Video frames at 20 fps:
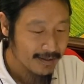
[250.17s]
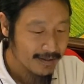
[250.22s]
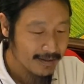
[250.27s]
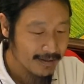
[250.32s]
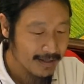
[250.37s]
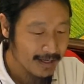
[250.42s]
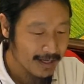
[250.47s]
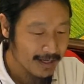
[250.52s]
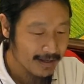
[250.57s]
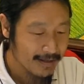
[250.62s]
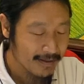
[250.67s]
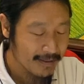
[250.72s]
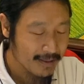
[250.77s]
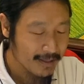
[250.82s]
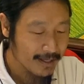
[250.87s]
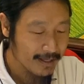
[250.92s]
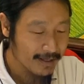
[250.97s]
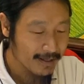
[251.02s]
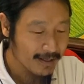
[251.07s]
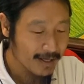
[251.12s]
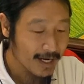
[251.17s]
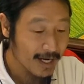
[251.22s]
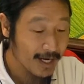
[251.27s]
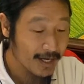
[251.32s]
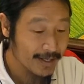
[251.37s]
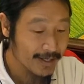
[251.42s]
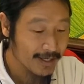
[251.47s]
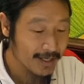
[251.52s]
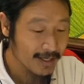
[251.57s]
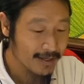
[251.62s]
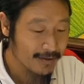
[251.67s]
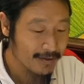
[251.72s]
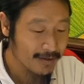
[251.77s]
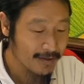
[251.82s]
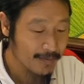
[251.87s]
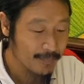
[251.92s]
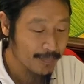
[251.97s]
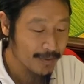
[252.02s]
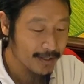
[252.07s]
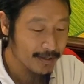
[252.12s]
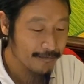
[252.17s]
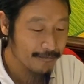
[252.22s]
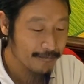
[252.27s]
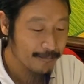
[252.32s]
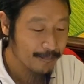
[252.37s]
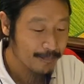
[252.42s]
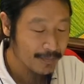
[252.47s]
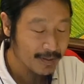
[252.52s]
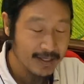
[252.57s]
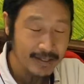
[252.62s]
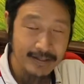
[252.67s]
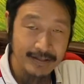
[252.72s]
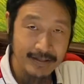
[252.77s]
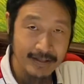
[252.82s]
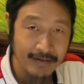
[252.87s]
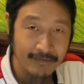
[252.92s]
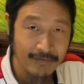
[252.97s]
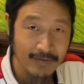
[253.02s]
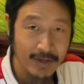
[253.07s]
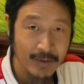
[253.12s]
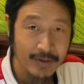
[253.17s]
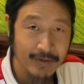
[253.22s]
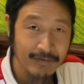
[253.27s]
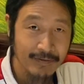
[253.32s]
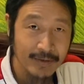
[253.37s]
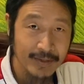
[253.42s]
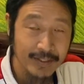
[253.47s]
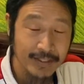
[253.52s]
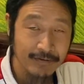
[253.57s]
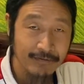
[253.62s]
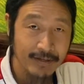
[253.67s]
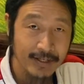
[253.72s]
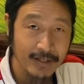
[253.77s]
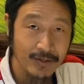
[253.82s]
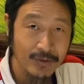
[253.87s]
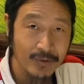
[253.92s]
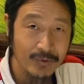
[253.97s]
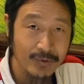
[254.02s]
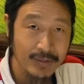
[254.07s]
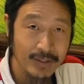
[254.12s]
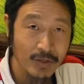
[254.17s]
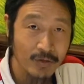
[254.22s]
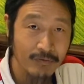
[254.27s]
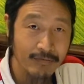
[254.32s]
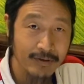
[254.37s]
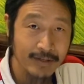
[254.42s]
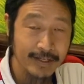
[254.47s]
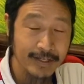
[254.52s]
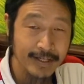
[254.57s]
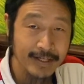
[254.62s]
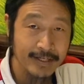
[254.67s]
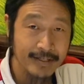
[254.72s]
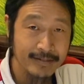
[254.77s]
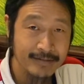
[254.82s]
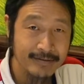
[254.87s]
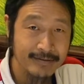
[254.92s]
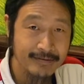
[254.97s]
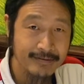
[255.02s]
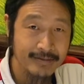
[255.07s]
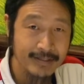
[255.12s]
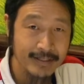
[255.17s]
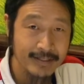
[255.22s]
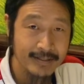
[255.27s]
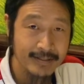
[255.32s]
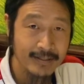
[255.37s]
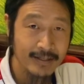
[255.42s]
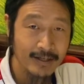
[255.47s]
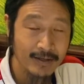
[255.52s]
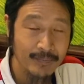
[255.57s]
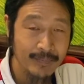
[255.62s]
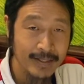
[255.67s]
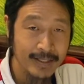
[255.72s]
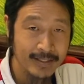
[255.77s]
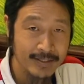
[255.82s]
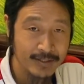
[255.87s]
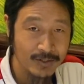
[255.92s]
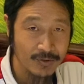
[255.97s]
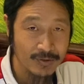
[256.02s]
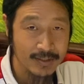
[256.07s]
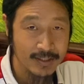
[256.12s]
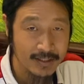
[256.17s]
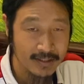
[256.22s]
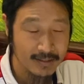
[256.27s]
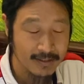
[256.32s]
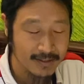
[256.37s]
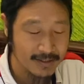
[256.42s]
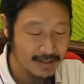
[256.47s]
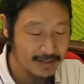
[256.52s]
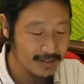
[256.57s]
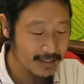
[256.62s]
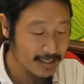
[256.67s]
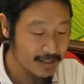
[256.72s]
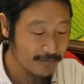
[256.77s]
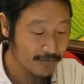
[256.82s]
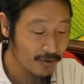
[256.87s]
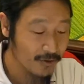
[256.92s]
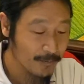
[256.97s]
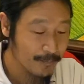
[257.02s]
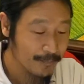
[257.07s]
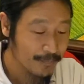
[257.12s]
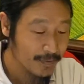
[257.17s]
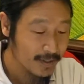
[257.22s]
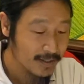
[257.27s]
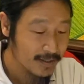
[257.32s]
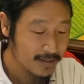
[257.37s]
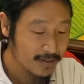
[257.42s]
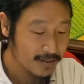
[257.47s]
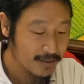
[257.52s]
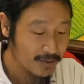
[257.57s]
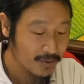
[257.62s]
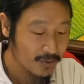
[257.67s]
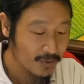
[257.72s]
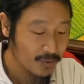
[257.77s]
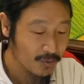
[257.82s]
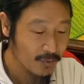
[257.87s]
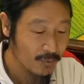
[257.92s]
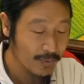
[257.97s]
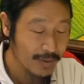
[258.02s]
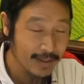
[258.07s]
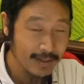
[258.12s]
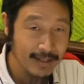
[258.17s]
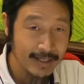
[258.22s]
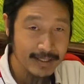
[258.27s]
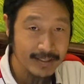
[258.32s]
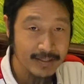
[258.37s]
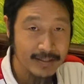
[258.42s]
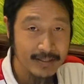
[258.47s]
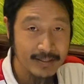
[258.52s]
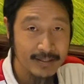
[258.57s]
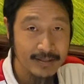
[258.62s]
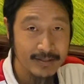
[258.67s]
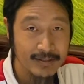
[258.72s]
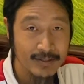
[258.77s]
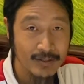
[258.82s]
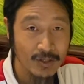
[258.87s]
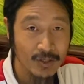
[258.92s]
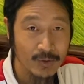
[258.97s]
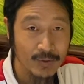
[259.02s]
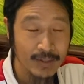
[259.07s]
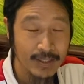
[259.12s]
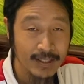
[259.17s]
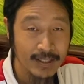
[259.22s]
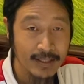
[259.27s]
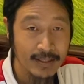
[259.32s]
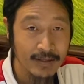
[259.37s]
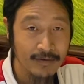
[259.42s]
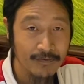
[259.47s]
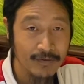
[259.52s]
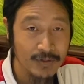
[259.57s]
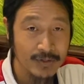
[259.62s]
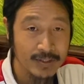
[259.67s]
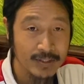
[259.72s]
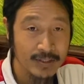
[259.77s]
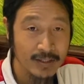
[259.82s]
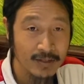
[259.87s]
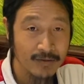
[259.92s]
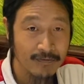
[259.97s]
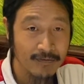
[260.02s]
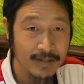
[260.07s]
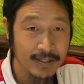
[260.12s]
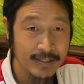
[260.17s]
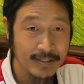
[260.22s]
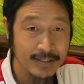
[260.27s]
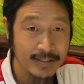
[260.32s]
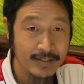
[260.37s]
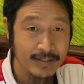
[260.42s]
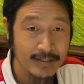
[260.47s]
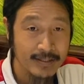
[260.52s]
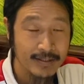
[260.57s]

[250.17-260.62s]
that thing hanging on the beef. It's very difficult. Over the years, it's not being so successful. So with this story, the version of this